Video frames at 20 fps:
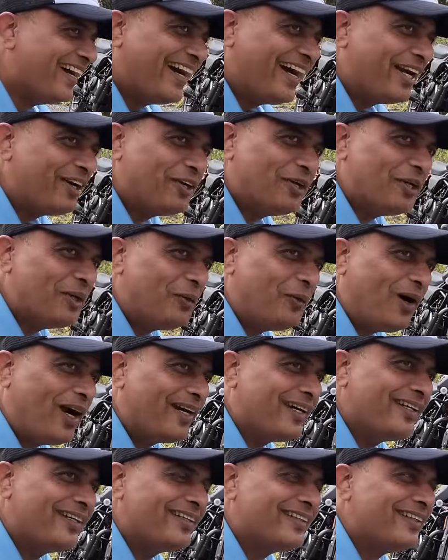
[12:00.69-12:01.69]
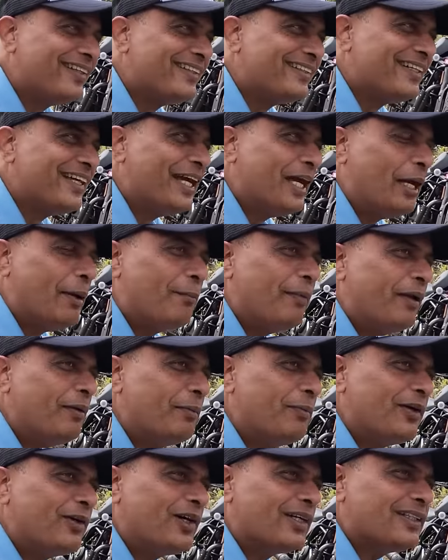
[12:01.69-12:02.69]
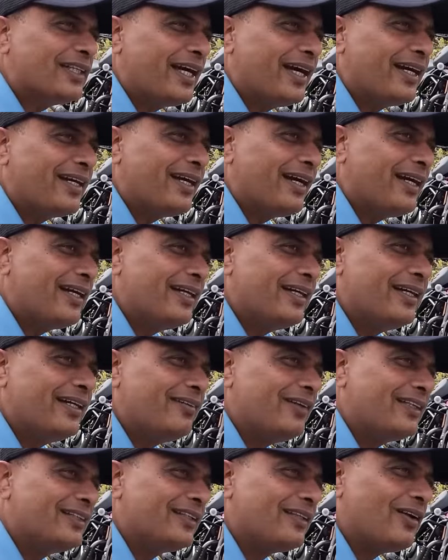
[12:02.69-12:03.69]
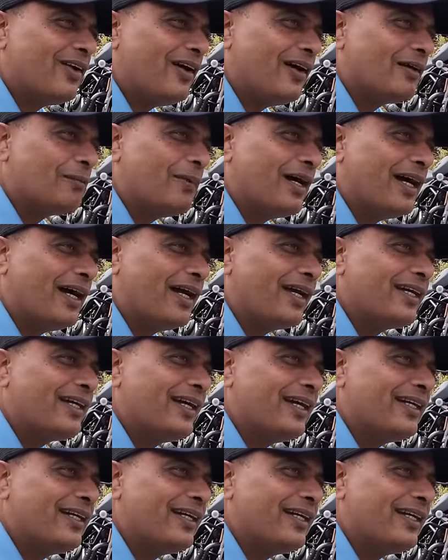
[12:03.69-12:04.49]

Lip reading: don't know what it is. Maybe because I had a Harley-Davidson long back, and